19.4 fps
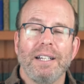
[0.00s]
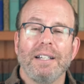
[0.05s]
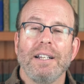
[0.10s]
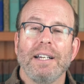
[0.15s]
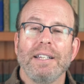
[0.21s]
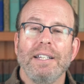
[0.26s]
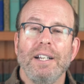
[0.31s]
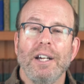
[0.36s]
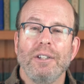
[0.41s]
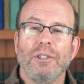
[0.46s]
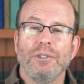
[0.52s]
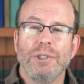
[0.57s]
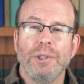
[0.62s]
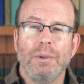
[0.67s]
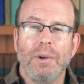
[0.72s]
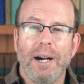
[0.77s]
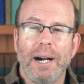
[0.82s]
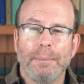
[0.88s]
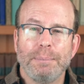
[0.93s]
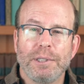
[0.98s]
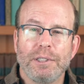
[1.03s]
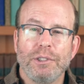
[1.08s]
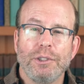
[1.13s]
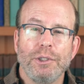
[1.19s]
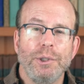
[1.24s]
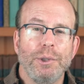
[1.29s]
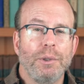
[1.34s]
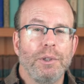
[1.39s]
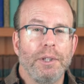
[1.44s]
Like the other two
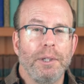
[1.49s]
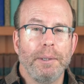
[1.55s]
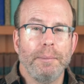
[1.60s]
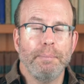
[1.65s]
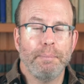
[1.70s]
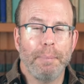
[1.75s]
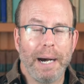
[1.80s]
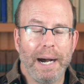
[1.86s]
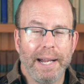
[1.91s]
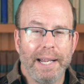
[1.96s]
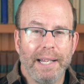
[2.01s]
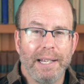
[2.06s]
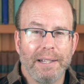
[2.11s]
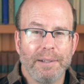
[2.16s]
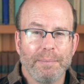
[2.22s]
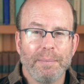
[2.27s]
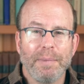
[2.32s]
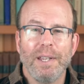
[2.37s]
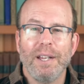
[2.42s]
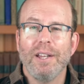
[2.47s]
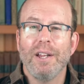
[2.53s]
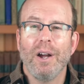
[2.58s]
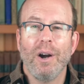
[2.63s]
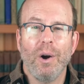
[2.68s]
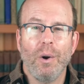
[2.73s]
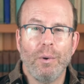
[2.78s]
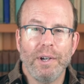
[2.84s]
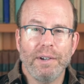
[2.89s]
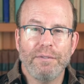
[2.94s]
options, you could buy it,
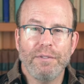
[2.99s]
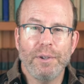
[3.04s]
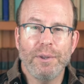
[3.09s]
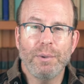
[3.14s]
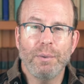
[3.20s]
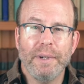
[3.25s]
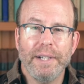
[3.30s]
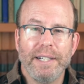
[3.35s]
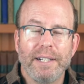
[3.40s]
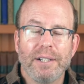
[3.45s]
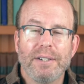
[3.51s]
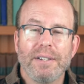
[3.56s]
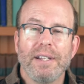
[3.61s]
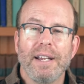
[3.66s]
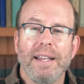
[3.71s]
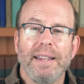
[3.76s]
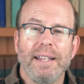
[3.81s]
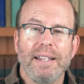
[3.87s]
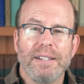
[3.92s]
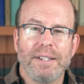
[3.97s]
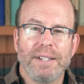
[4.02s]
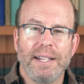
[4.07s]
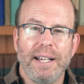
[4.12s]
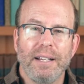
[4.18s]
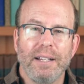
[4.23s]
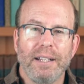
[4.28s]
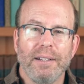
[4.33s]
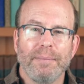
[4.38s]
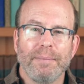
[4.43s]
own it for 3 years, and then
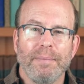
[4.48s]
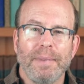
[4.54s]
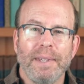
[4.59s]
sell it.